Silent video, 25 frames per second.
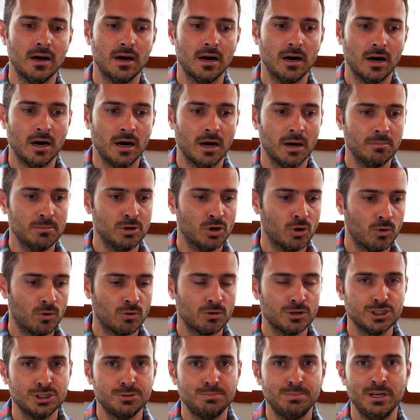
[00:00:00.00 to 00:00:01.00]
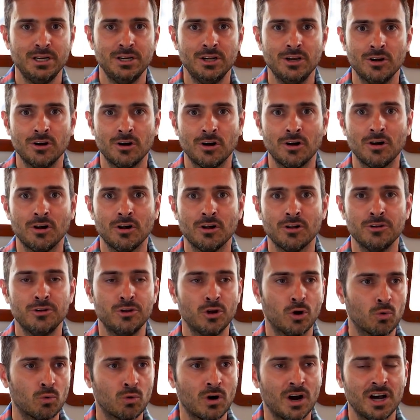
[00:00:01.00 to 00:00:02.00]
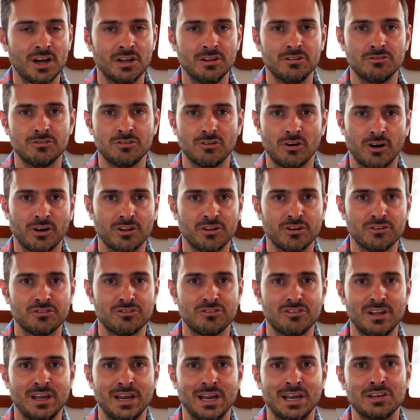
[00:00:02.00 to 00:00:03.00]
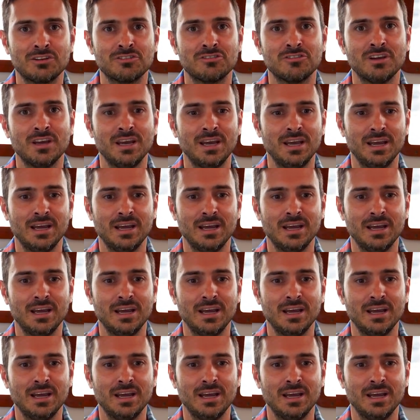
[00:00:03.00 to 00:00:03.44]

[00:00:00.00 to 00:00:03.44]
No orange peel, no runs, all those things.